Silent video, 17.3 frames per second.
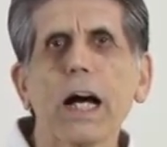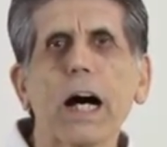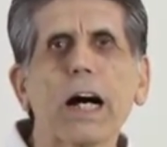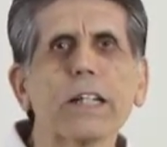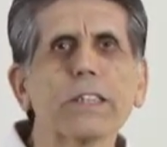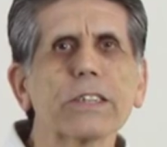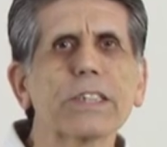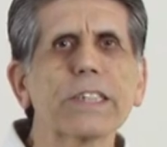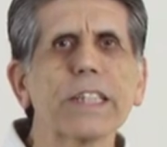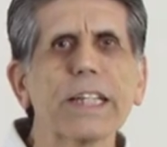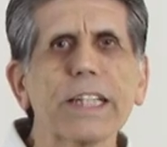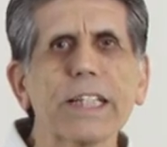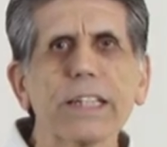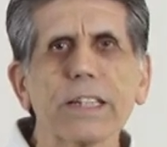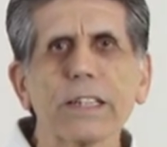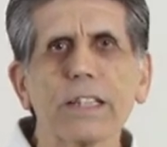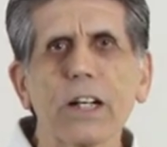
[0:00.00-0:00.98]
I'll
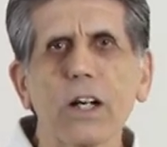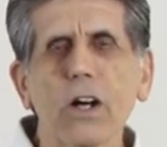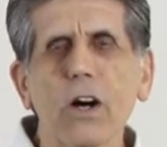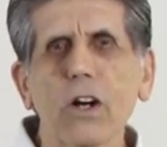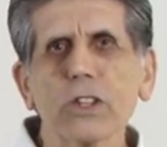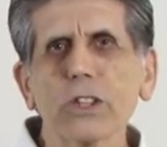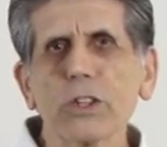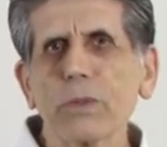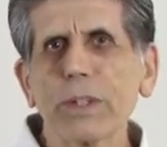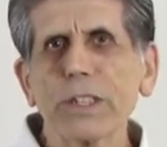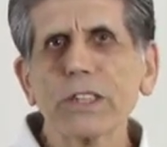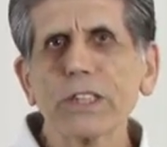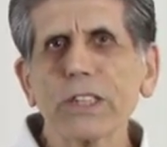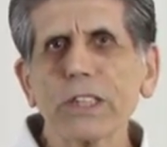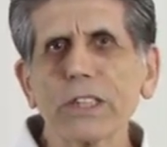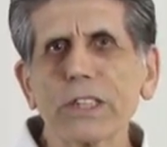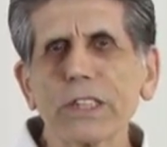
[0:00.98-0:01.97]
see also
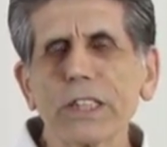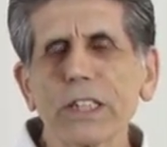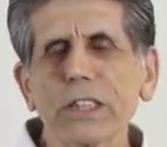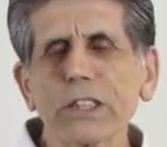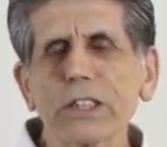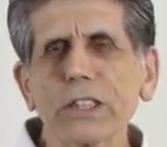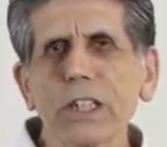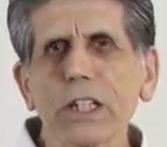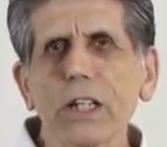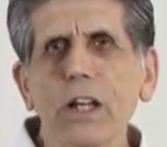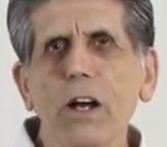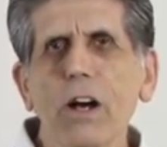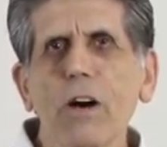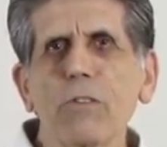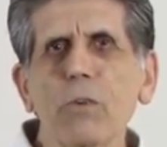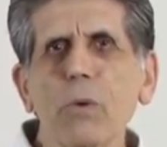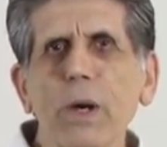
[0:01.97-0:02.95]
instances
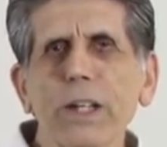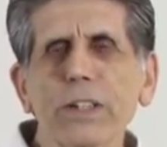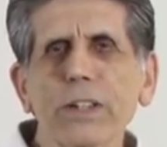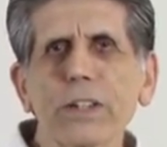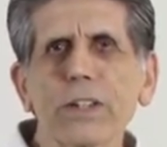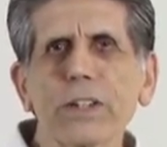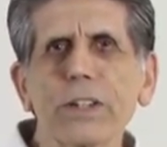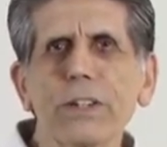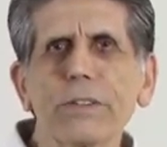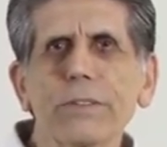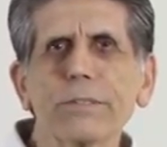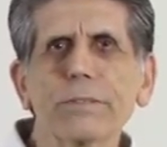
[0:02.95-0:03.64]
of whether